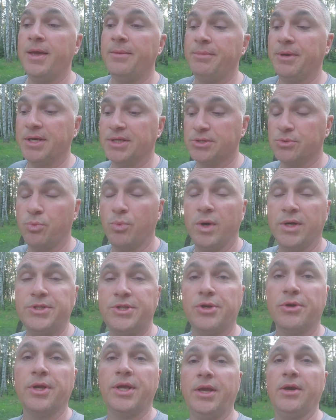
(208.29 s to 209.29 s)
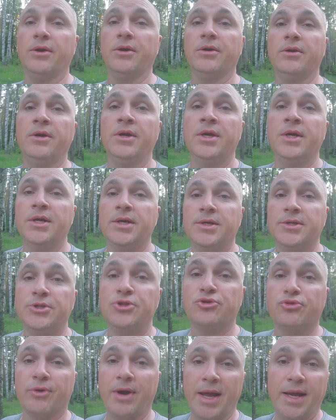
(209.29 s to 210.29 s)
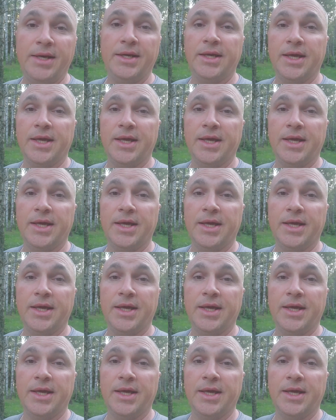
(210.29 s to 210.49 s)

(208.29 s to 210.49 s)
because once you're here trying